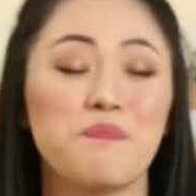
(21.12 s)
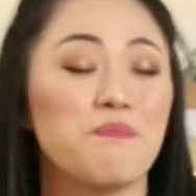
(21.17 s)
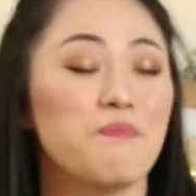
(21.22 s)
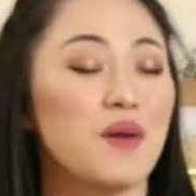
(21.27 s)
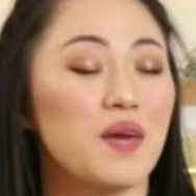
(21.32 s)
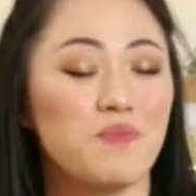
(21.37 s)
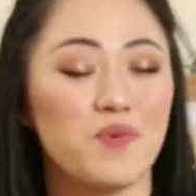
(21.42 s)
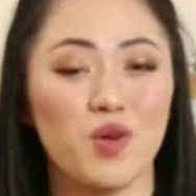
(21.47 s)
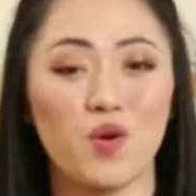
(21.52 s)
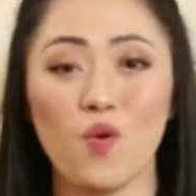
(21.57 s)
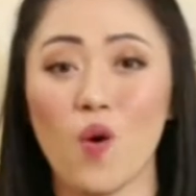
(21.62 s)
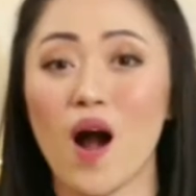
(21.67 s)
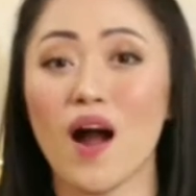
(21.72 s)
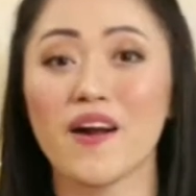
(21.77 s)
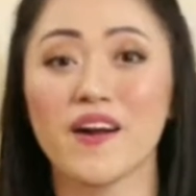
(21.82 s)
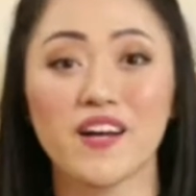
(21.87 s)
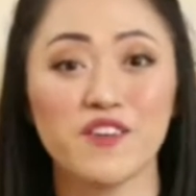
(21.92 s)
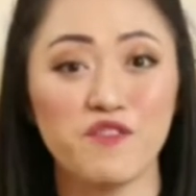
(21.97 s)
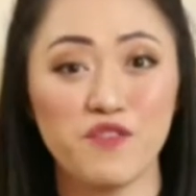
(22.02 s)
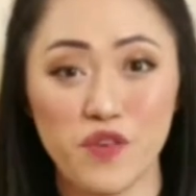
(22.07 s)
Maybe you
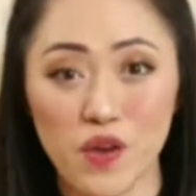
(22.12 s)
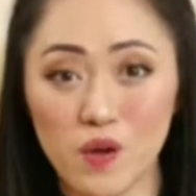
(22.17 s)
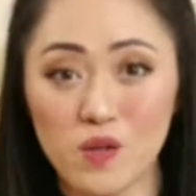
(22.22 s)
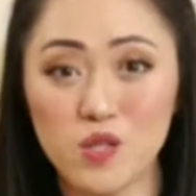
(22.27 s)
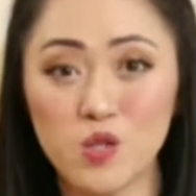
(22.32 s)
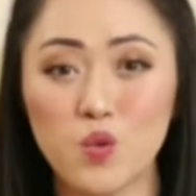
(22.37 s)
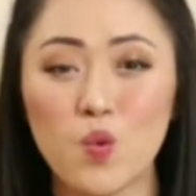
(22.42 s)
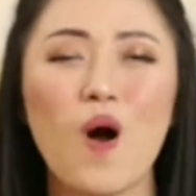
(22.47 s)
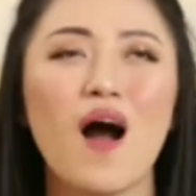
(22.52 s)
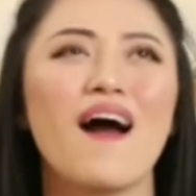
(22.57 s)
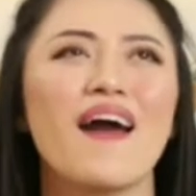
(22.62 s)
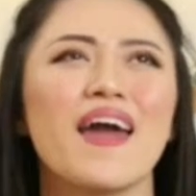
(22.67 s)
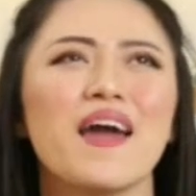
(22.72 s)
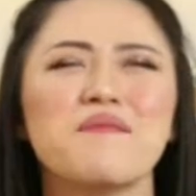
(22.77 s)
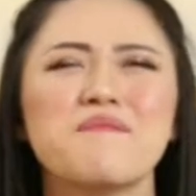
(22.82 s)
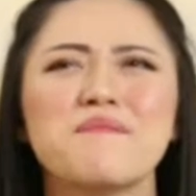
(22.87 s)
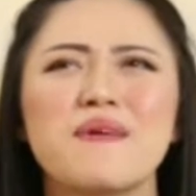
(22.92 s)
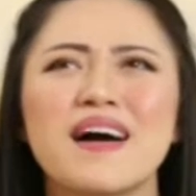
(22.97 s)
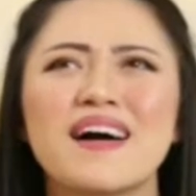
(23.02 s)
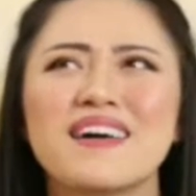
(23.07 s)
are confused, why
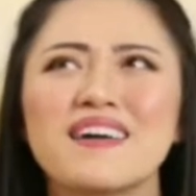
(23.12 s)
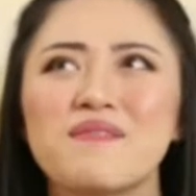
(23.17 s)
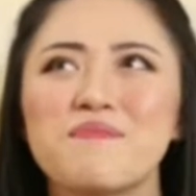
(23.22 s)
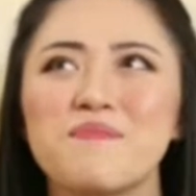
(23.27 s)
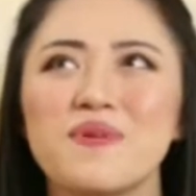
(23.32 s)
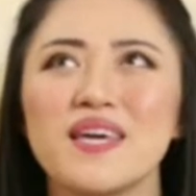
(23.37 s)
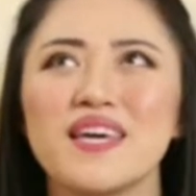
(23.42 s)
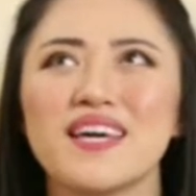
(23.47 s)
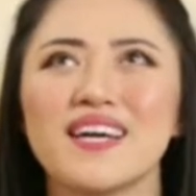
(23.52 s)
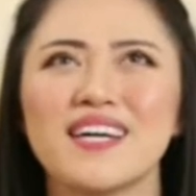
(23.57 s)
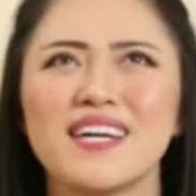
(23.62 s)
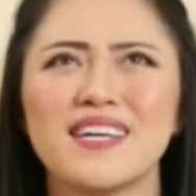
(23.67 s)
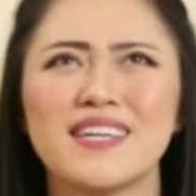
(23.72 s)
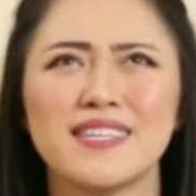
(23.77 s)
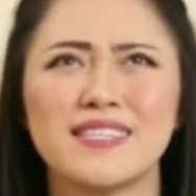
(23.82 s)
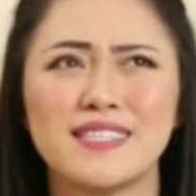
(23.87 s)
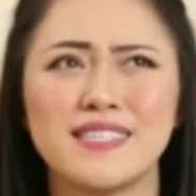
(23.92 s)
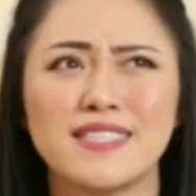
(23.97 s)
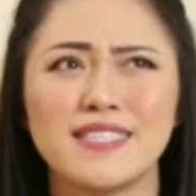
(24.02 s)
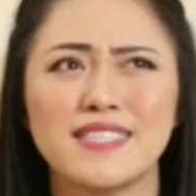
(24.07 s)
am I being
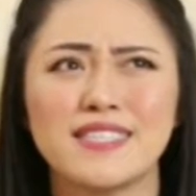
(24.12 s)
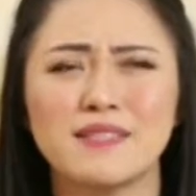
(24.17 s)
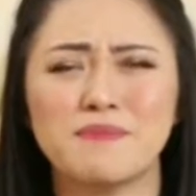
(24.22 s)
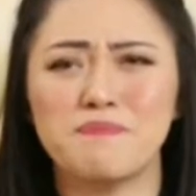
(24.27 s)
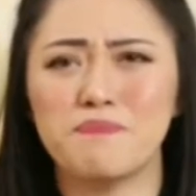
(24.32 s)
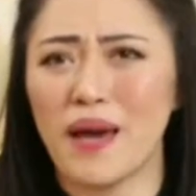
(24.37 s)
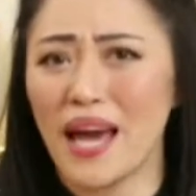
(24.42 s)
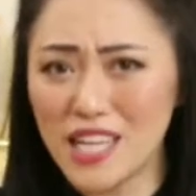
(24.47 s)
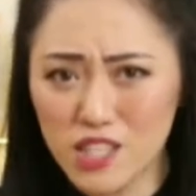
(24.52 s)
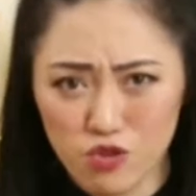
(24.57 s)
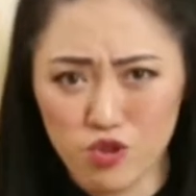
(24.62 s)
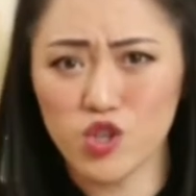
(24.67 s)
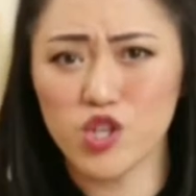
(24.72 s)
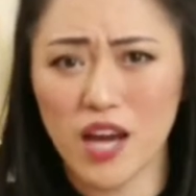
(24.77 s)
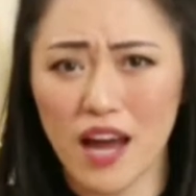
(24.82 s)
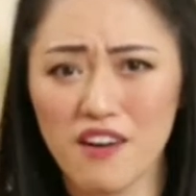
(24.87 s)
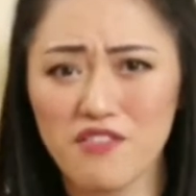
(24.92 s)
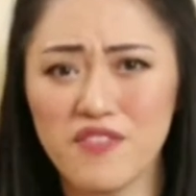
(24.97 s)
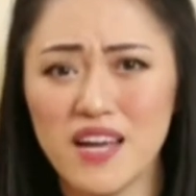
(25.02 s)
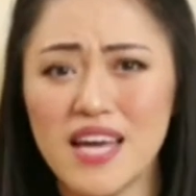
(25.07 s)
a pastry
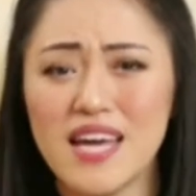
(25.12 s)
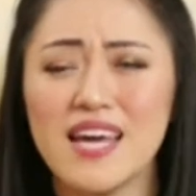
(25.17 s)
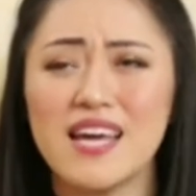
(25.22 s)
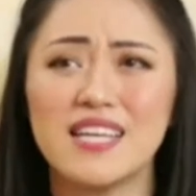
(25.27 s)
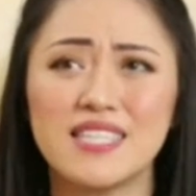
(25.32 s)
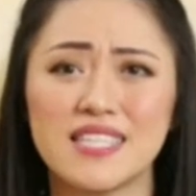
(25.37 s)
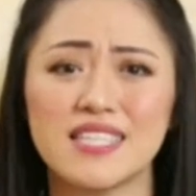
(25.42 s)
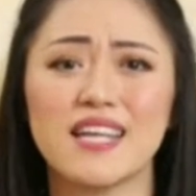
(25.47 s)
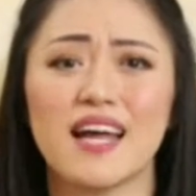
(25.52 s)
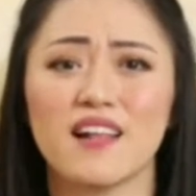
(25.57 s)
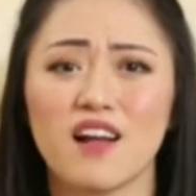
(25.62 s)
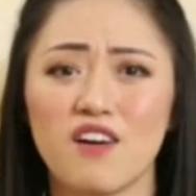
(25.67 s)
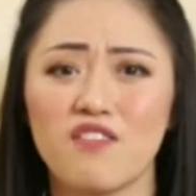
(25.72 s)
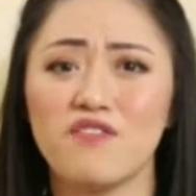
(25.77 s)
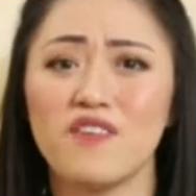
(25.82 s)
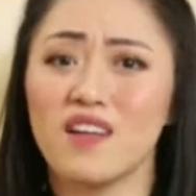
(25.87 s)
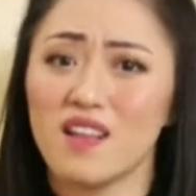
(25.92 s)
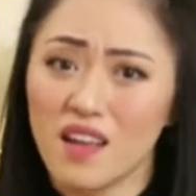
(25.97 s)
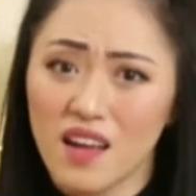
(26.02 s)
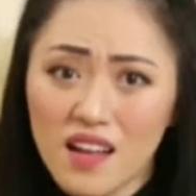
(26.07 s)
chef instead
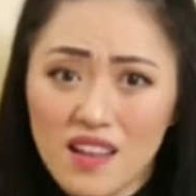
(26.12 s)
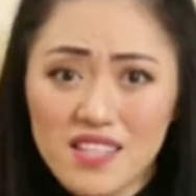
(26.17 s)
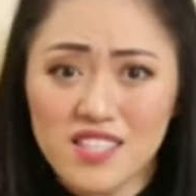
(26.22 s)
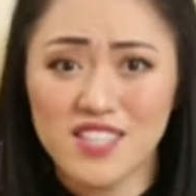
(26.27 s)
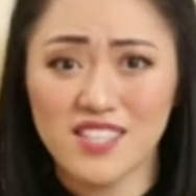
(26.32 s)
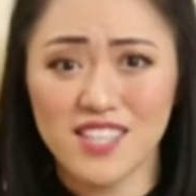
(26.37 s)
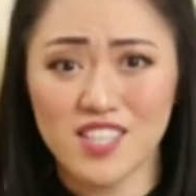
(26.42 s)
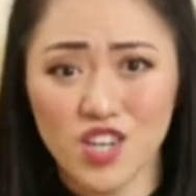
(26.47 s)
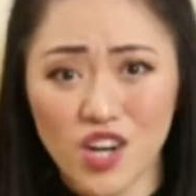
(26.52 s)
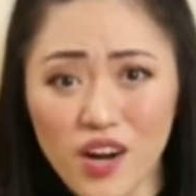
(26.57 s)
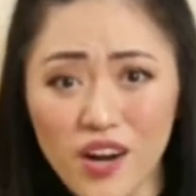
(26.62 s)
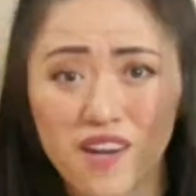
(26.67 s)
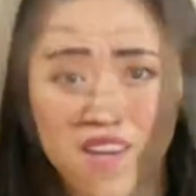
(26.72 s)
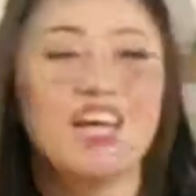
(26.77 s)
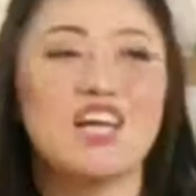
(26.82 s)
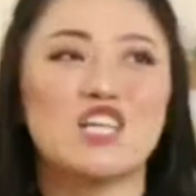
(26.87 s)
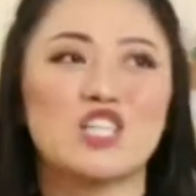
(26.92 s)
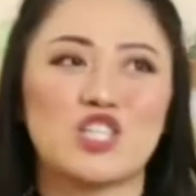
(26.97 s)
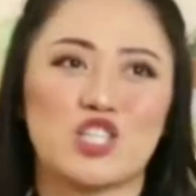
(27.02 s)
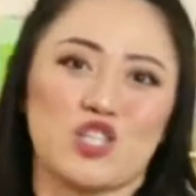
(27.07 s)
of an English teacher?
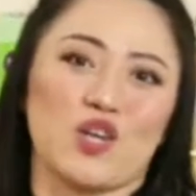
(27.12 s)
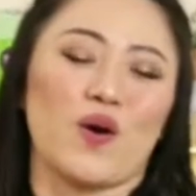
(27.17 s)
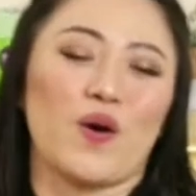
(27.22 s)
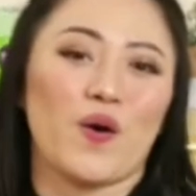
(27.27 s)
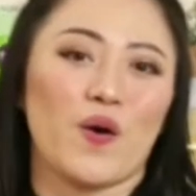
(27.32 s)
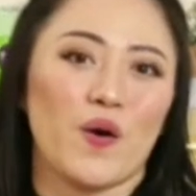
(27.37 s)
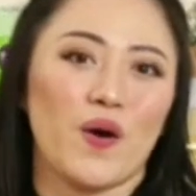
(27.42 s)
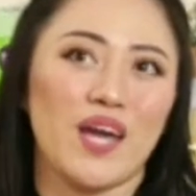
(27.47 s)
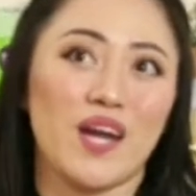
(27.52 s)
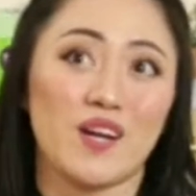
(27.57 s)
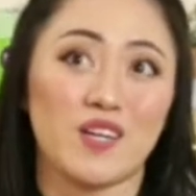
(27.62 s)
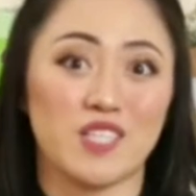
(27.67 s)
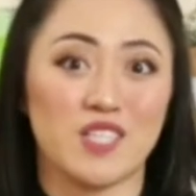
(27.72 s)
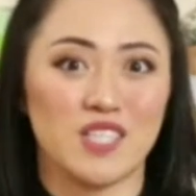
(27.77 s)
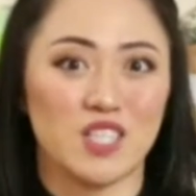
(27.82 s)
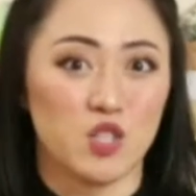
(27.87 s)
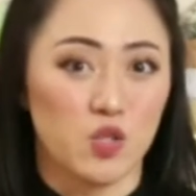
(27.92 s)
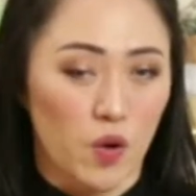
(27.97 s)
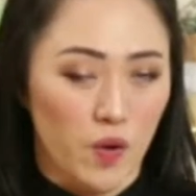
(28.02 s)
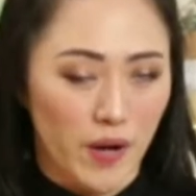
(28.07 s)
So here's the
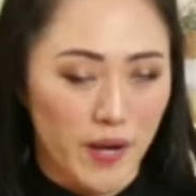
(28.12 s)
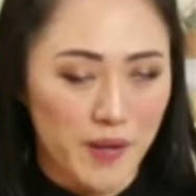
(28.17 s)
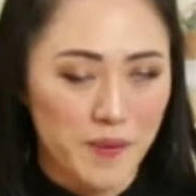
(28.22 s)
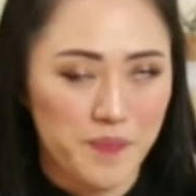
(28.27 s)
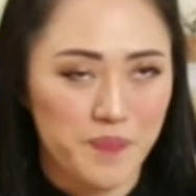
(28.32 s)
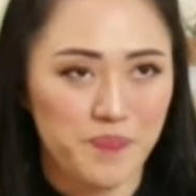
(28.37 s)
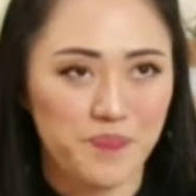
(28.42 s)
story.